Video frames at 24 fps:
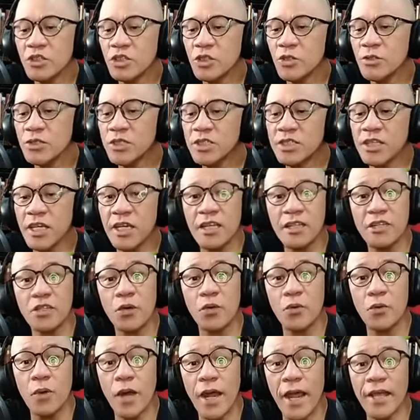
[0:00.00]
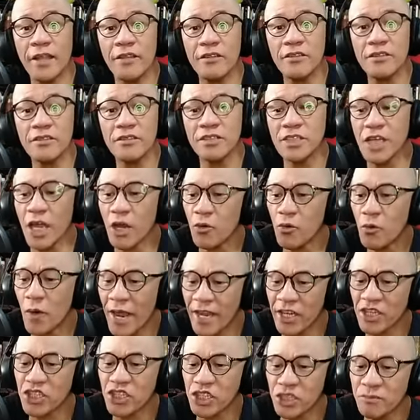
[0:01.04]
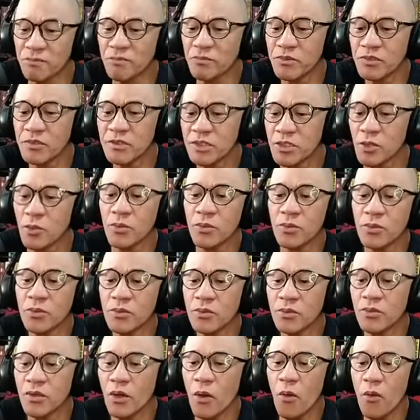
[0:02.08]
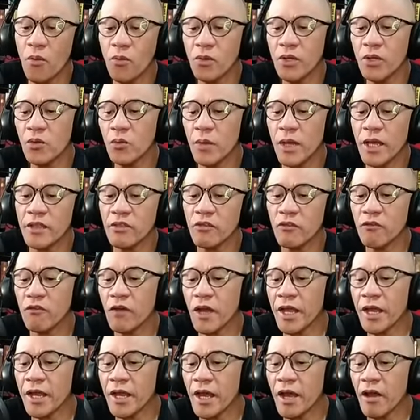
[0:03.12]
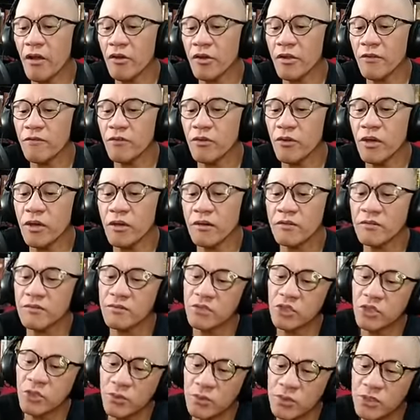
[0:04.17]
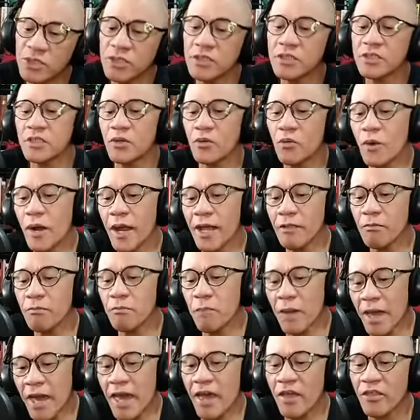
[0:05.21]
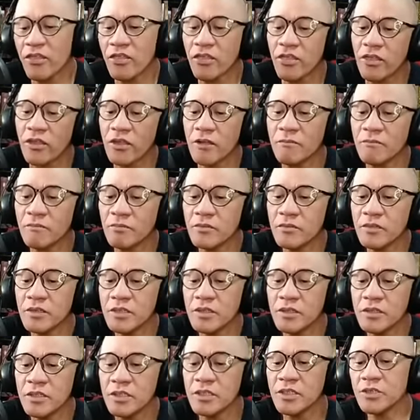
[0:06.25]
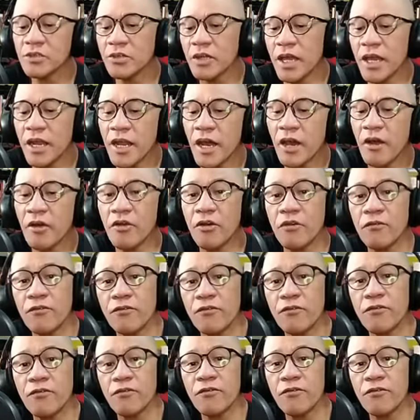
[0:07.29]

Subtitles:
choosing the right direction. So the only way to find out if you have chosen the right path is to get out of